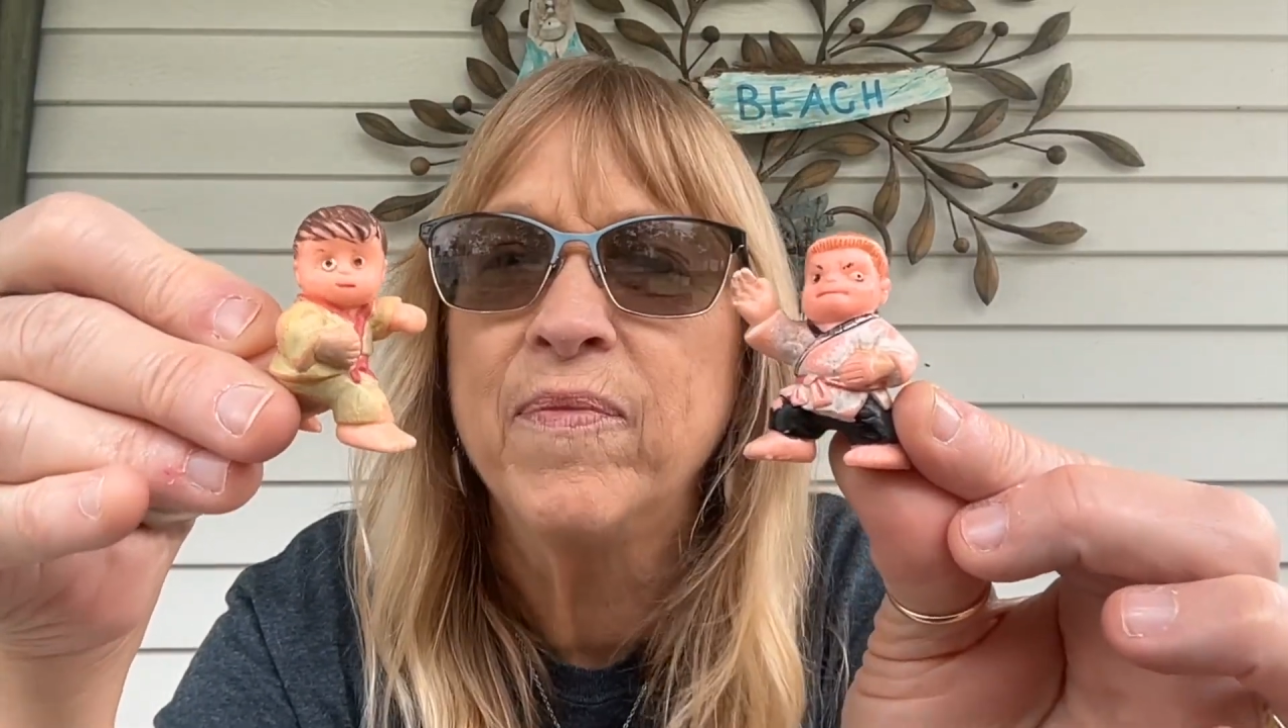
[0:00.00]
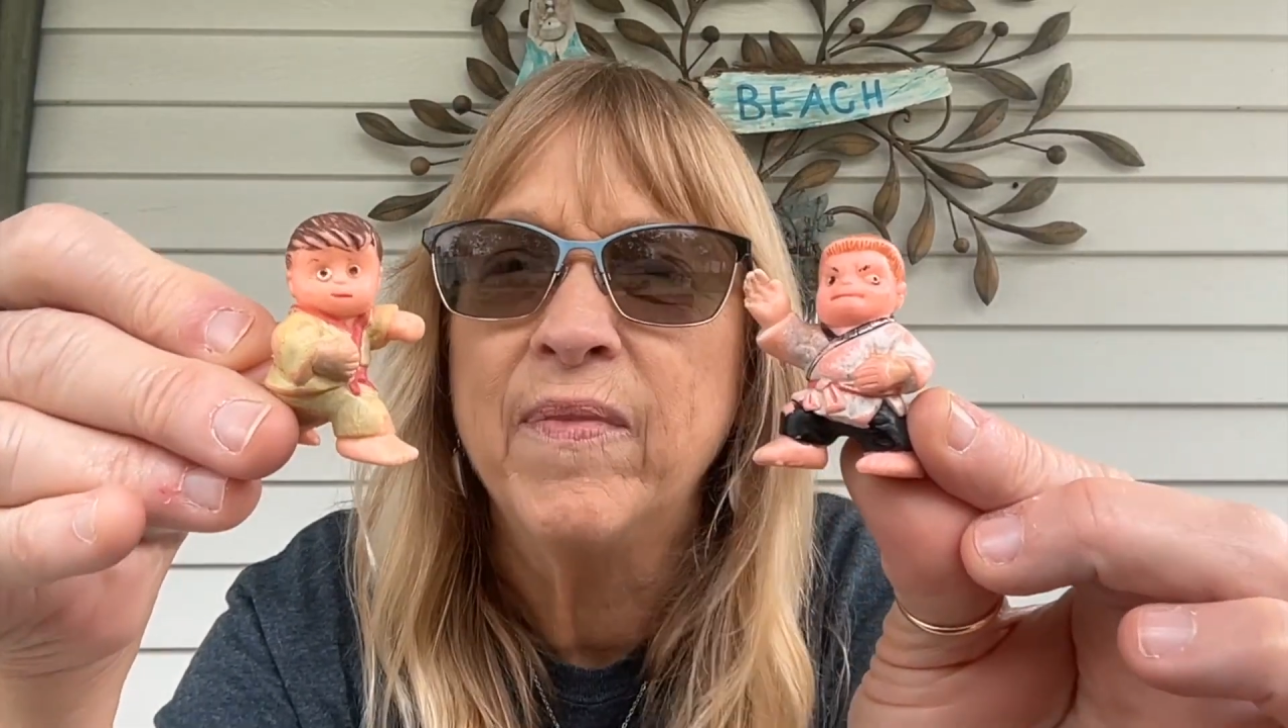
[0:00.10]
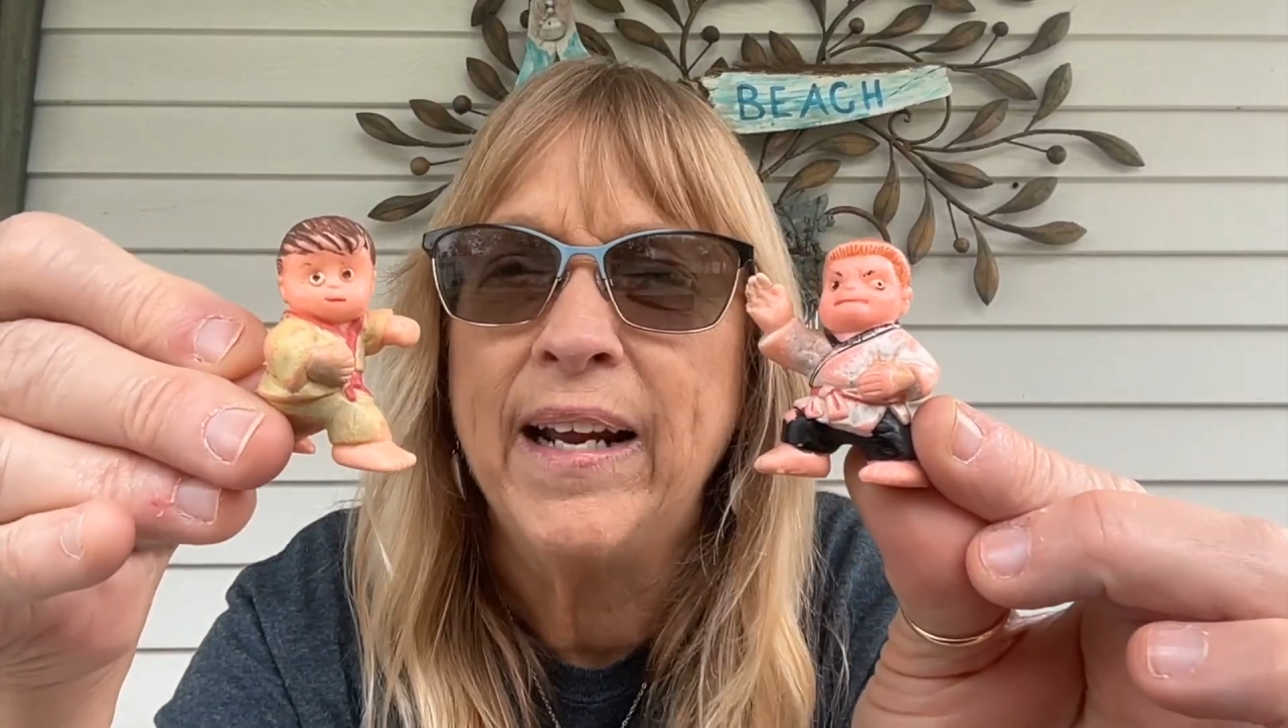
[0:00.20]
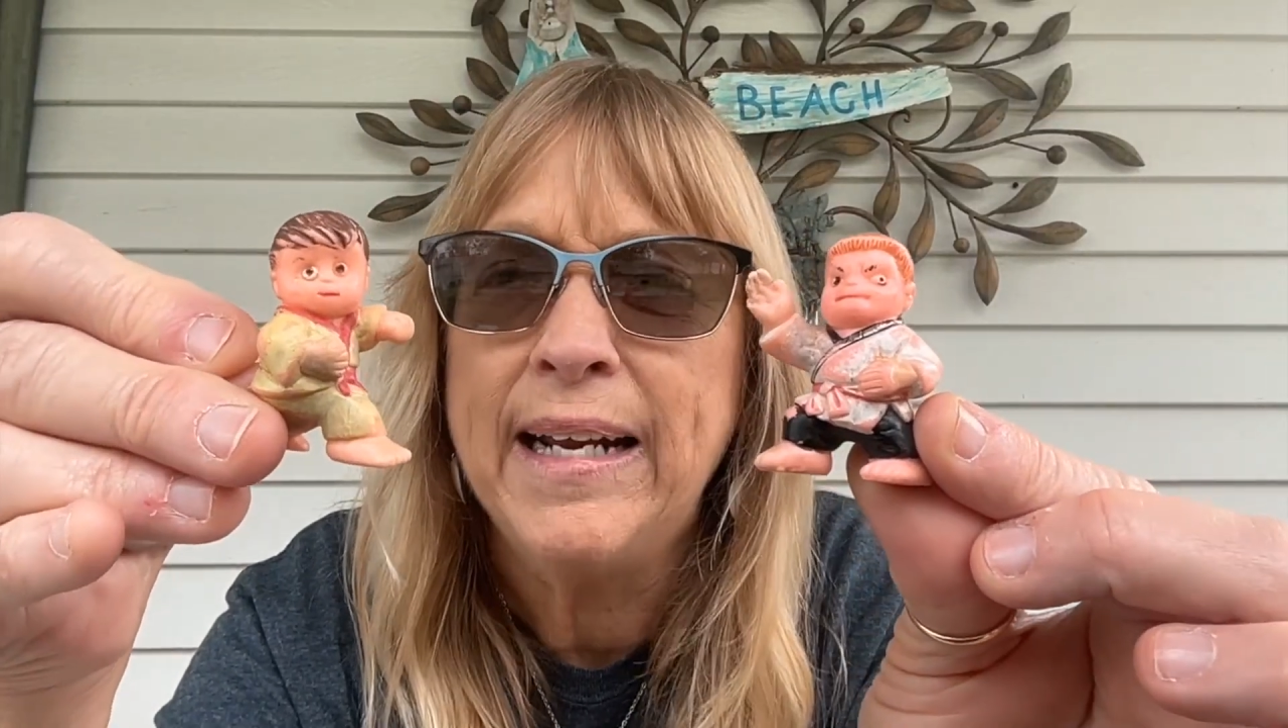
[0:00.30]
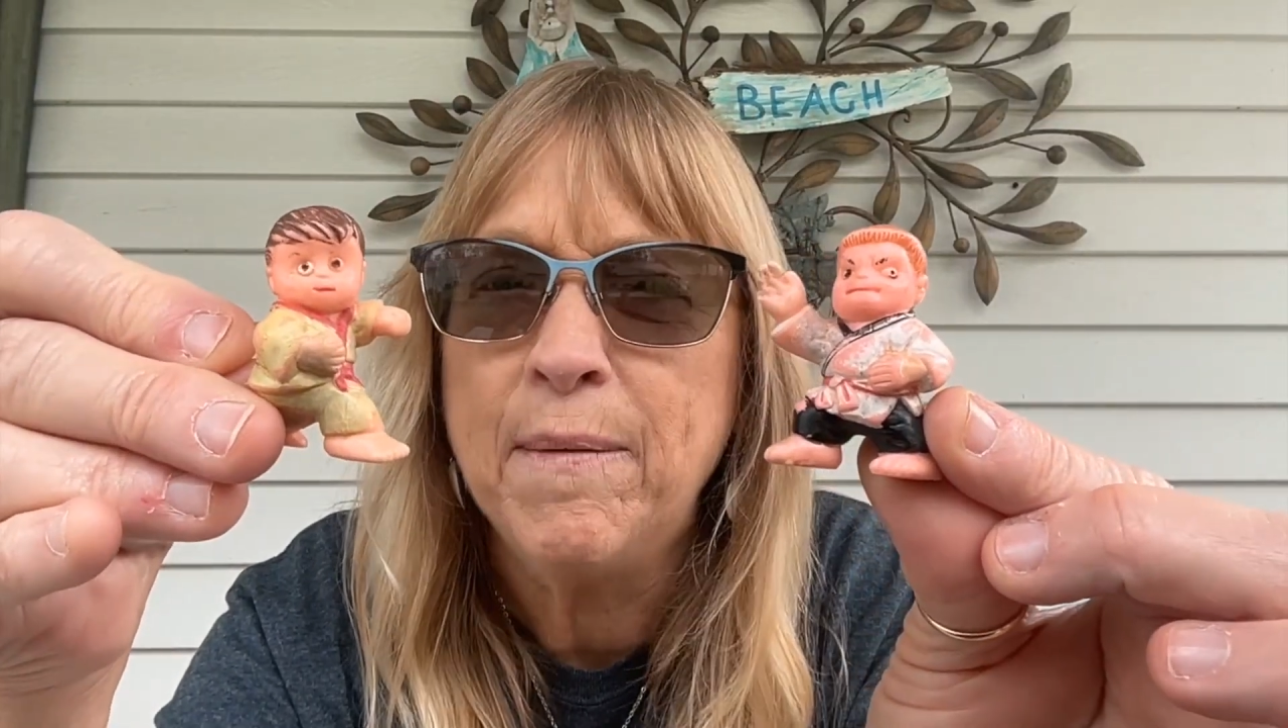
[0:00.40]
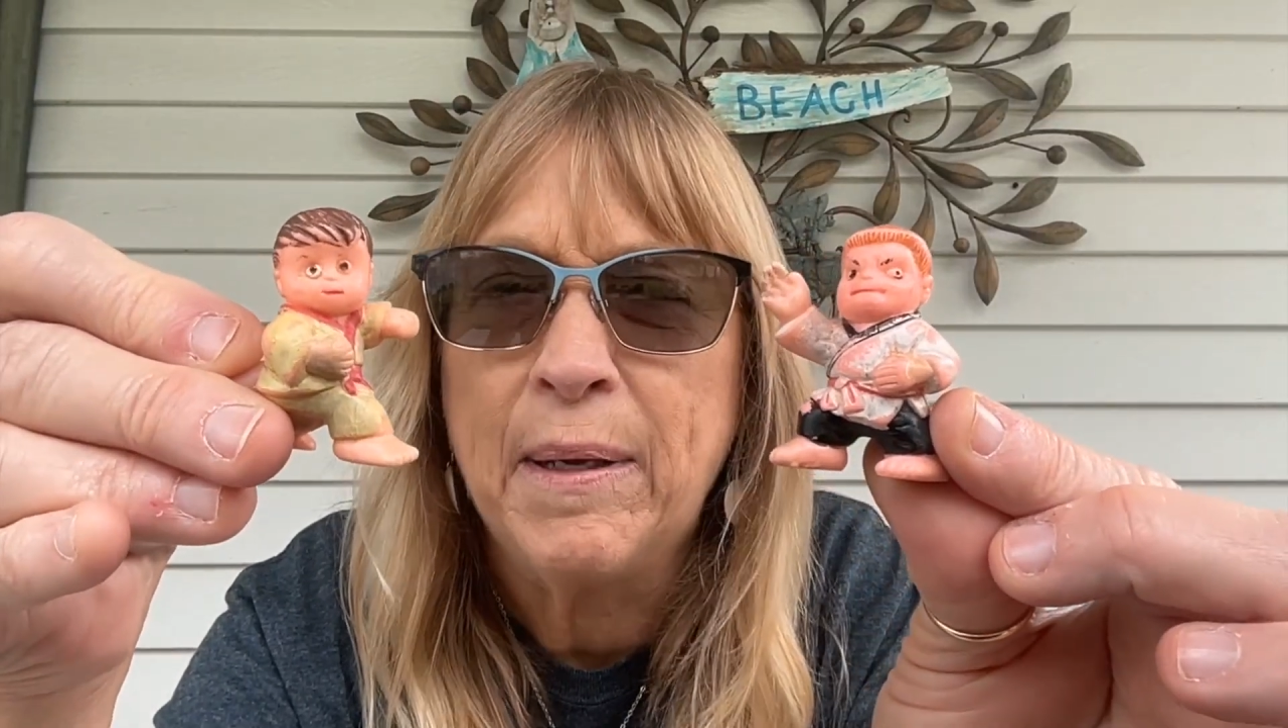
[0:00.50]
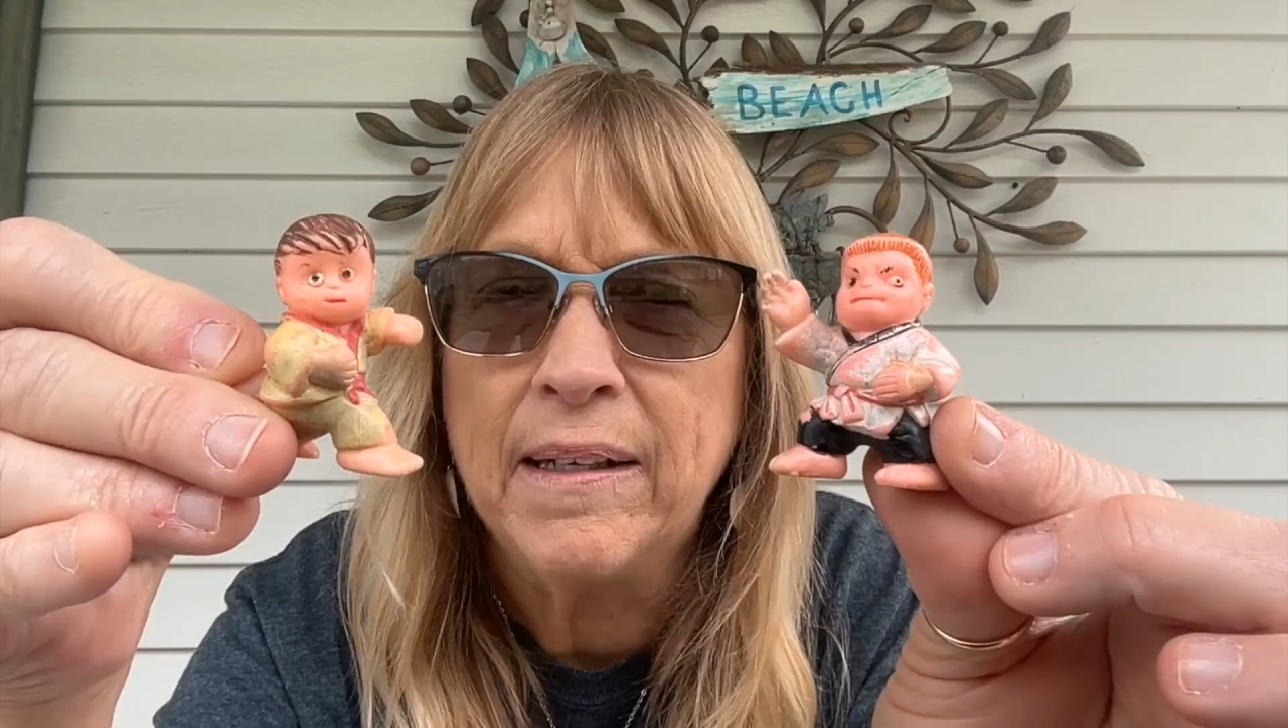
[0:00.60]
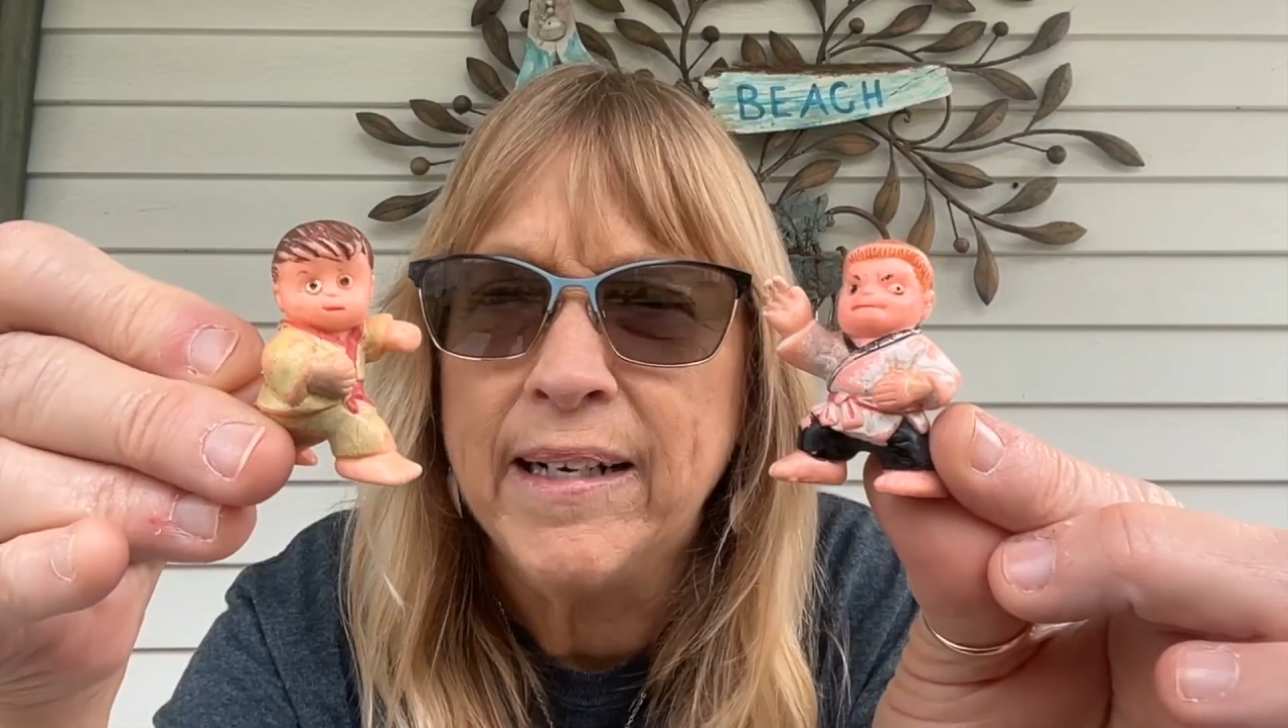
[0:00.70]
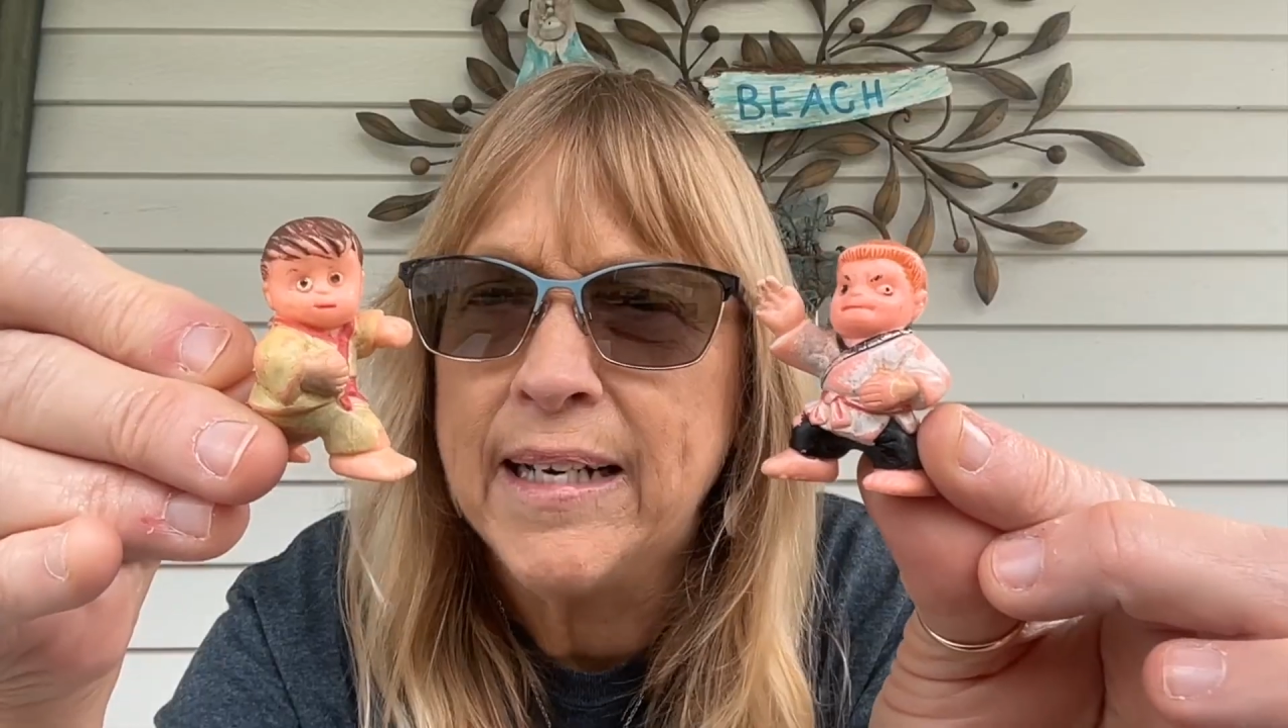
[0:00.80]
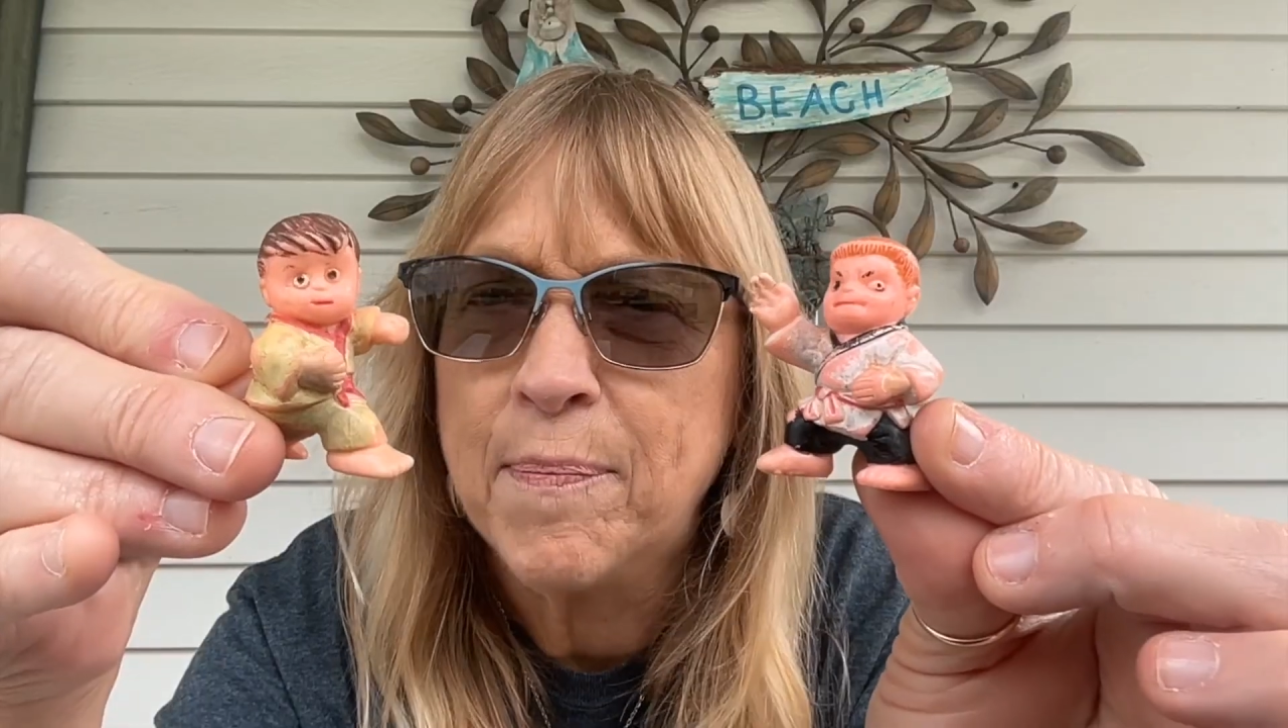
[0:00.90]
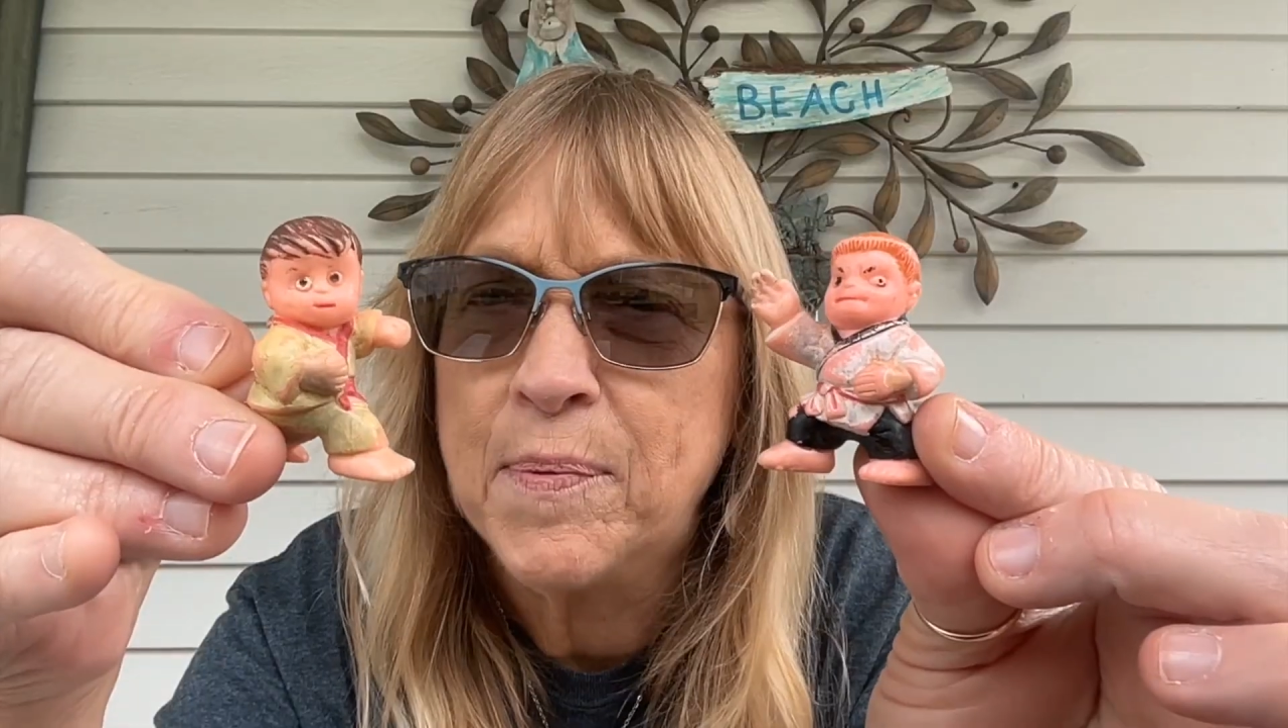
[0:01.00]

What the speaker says: They need to be cleaned up